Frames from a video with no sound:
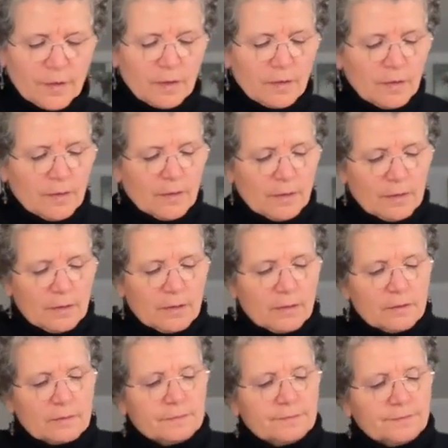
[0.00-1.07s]
All
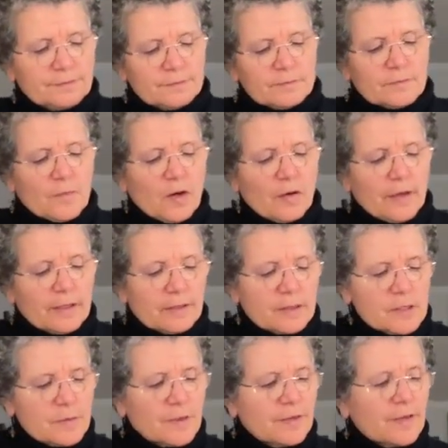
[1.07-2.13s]
right, let's
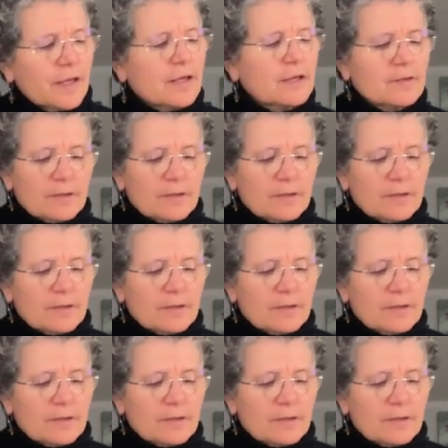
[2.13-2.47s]
put that